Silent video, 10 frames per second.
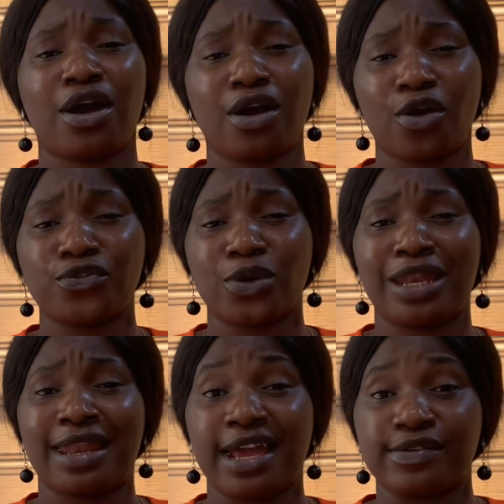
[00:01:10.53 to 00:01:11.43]
of your
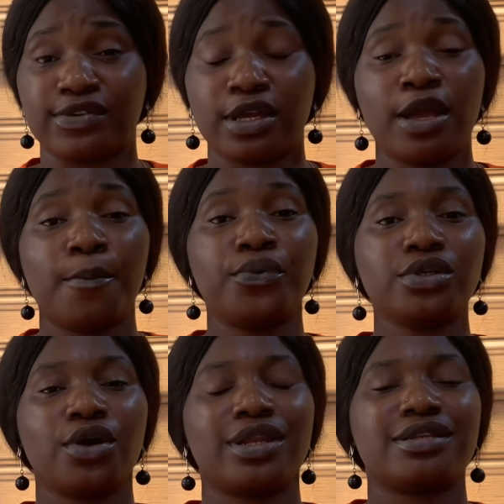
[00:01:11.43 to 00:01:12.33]
life. Put
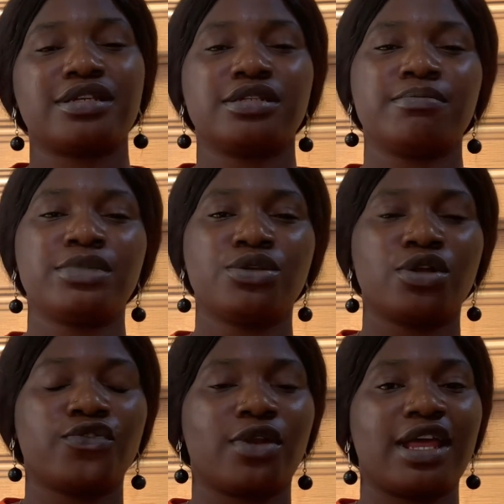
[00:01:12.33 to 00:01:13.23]
God in the middle
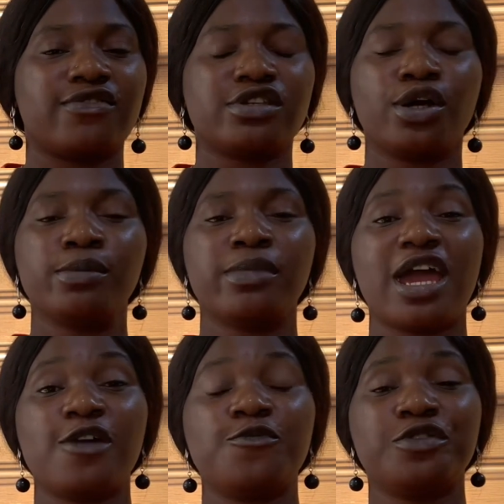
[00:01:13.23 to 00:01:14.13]
of your life. Tell Him
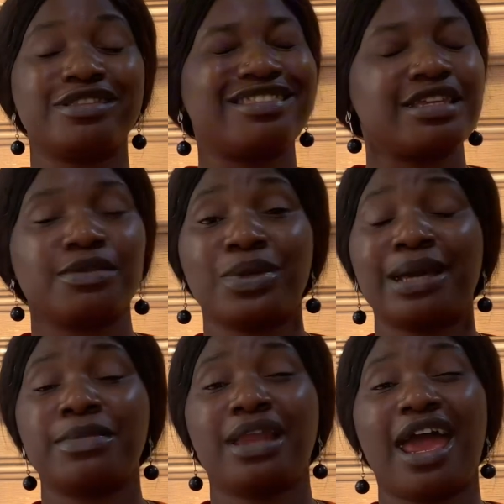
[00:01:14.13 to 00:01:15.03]
everything. When I
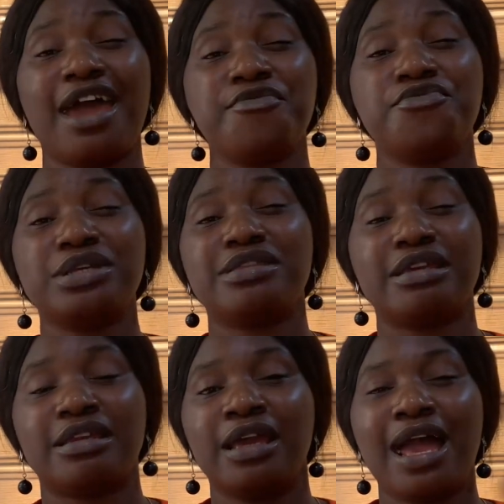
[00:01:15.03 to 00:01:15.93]
mean
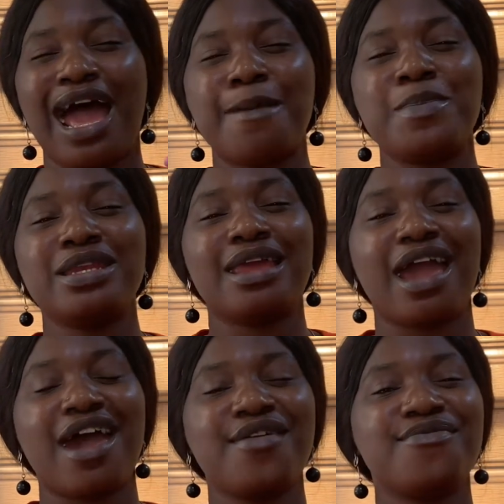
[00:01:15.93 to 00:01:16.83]
everything, I mean
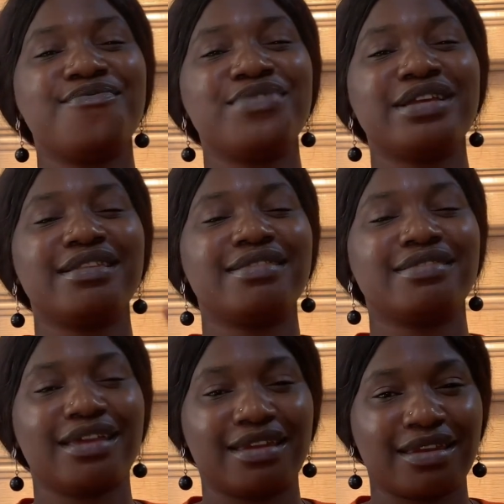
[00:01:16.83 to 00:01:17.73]

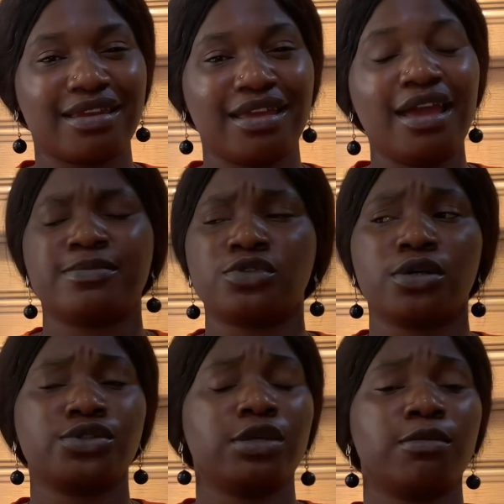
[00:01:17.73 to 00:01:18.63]
everything.
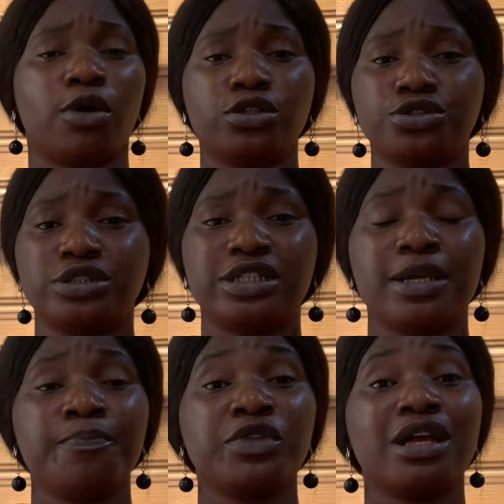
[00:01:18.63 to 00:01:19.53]
Talk to Him all through the day
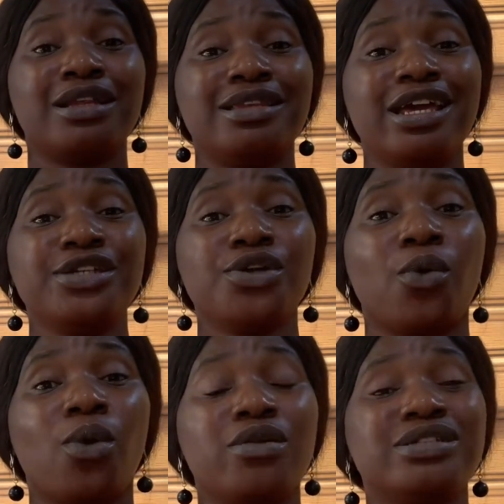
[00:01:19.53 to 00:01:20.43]
lay your
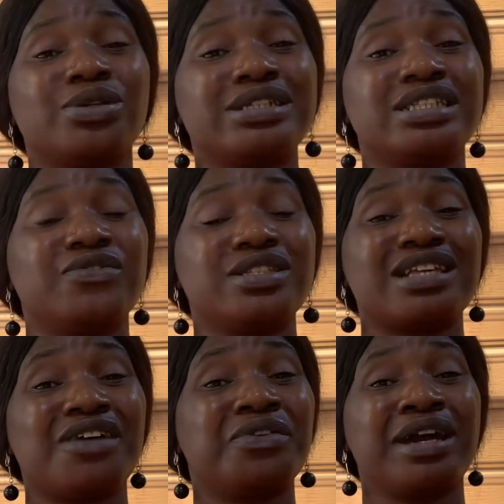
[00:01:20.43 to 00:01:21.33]
worries on his feet
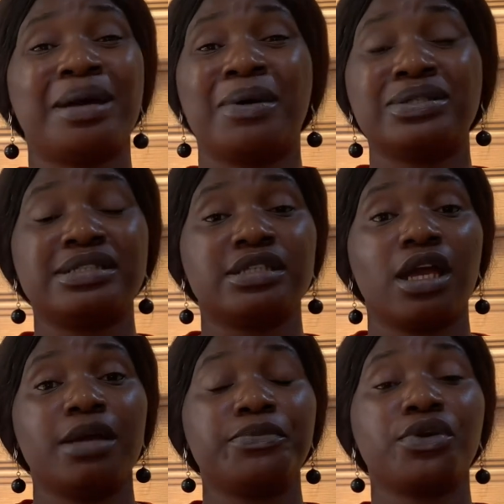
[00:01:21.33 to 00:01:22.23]
and forget about it
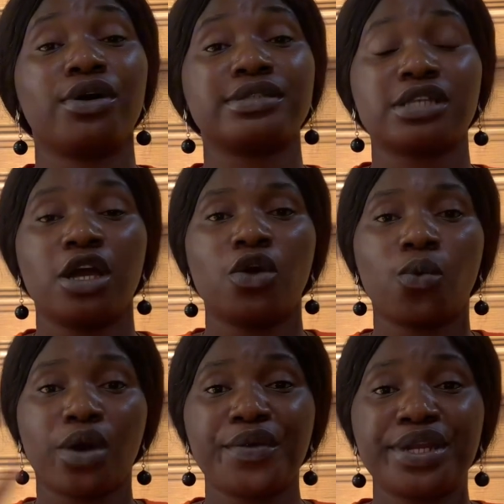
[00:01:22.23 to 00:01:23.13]
because
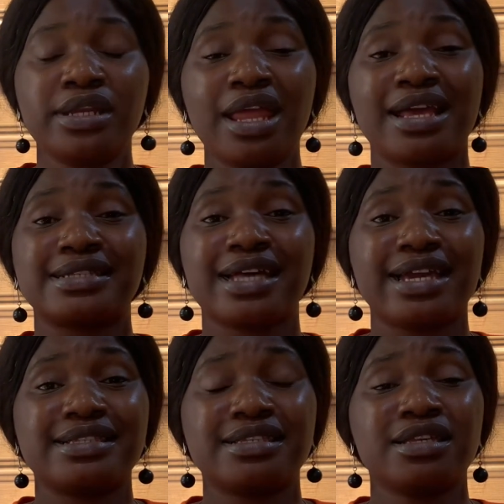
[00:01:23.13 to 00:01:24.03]
worrying
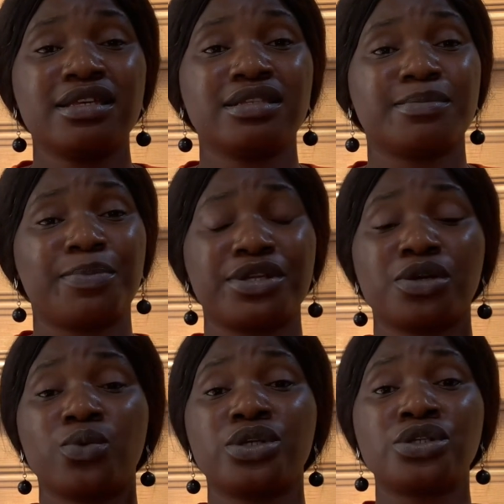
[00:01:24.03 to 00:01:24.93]
anxiety
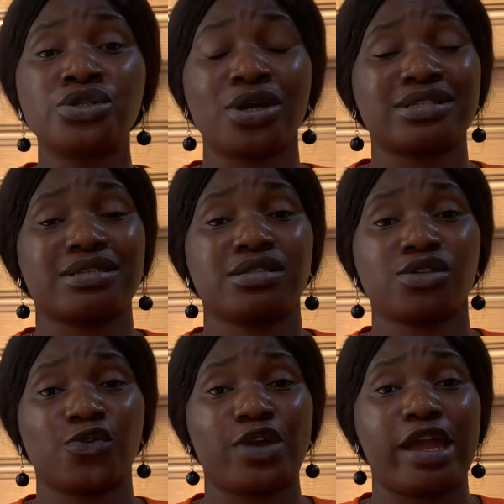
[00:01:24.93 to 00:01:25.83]
depression will not
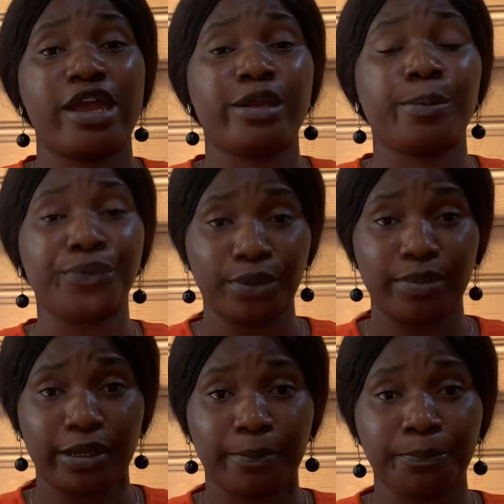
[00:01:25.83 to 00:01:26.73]
solve any
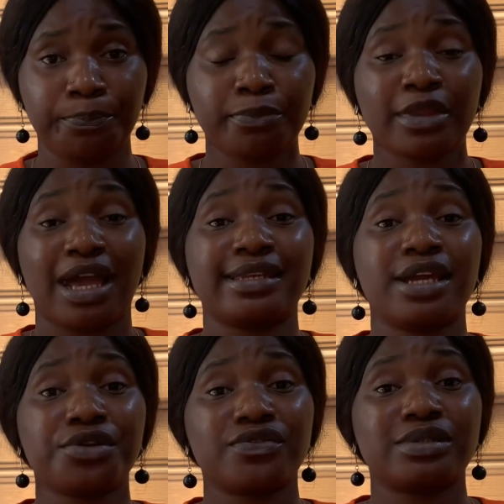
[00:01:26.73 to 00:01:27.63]
problem at the
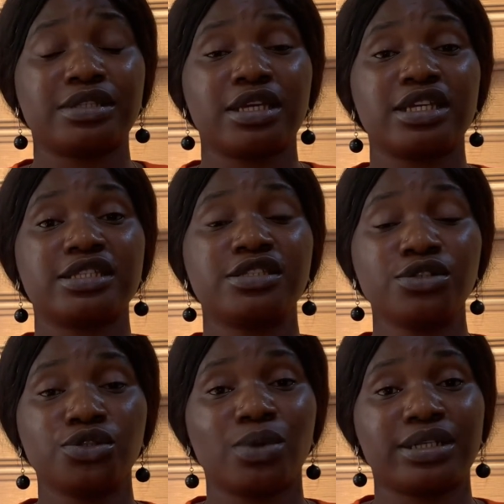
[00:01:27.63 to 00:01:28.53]
end of the day he's
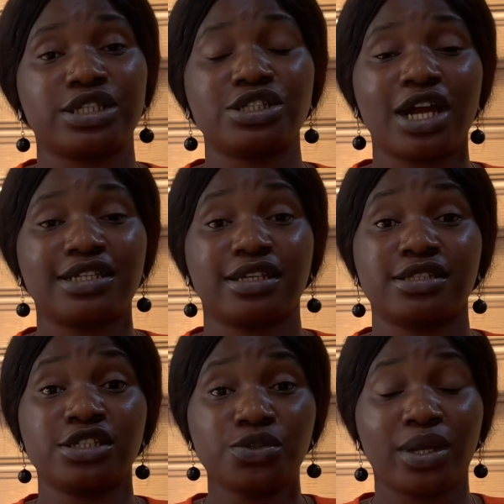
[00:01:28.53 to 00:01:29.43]
still the one in charge and
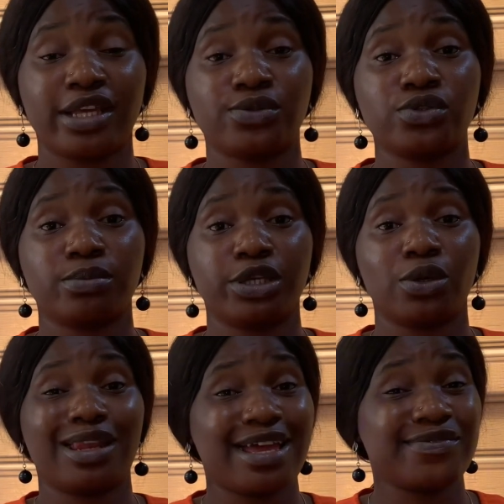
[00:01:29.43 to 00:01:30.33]
he's still the one that's going to make
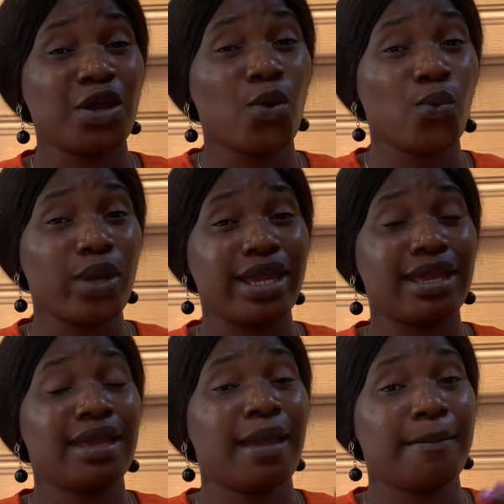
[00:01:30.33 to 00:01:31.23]
your life
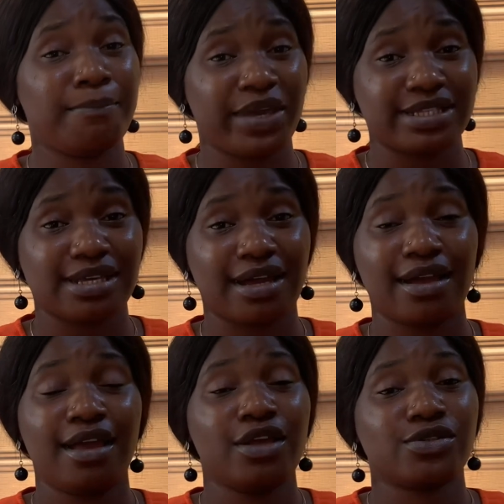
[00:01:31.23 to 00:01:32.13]
way better
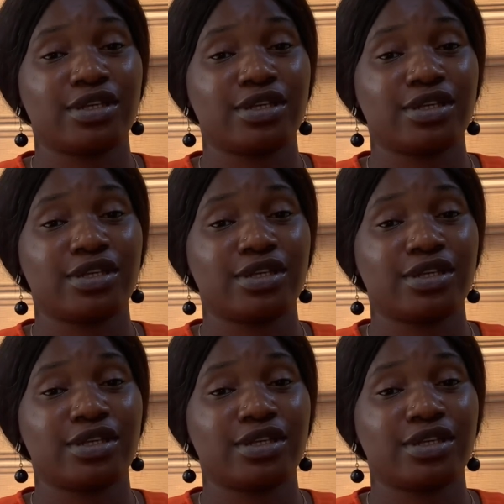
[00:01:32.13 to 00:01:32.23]
so